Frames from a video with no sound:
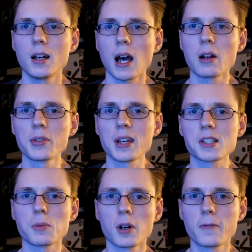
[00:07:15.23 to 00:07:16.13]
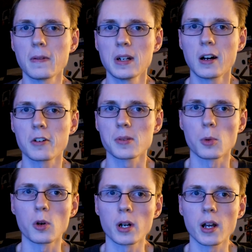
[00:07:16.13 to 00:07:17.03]
don't think it's worth $50
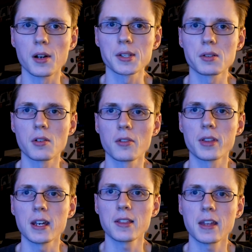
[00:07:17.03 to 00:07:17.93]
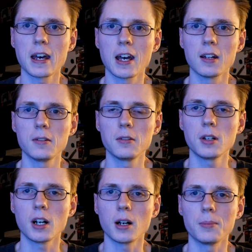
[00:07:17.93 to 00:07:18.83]
more, and I also don't think that
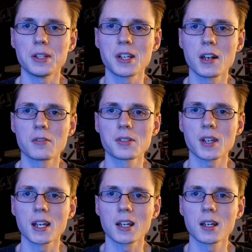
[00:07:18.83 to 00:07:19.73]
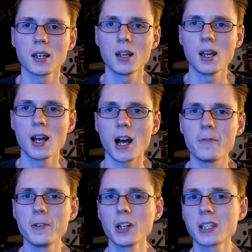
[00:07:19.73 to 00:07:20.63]
Nintendo's, I
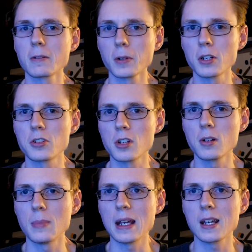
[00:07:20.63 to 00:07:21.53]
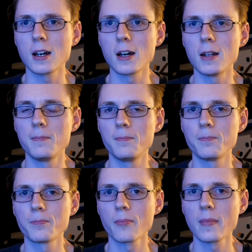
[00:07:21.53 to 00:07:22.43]
feel like they really should make at
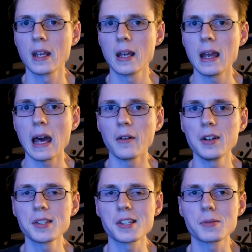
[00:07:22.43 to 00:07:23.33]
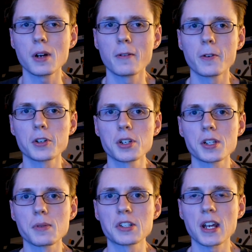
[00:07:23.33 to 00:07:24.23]
least a version of
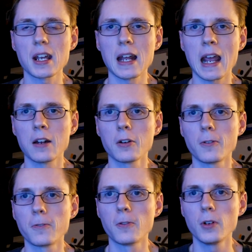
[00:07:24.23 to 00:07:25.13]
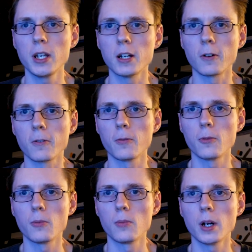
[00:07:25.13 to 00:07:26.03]
Switch that can handle,
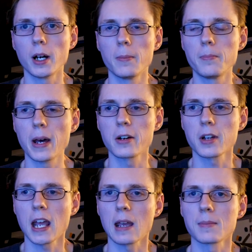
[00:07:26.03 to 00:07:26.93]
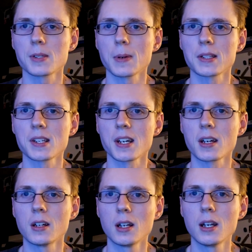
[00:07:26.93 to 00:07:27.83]
better games. But
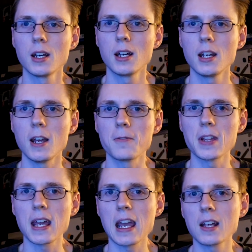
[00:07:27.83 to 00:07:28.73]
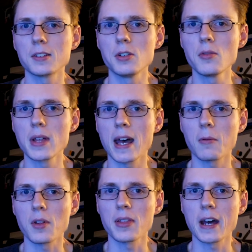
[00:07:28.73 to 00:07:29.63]
if they can't do
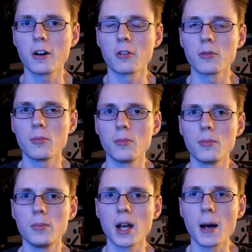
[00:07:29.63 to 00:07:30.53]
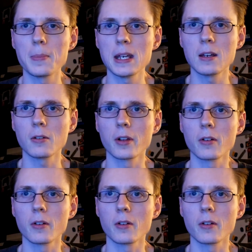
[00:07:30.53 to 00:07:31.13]
that without not being,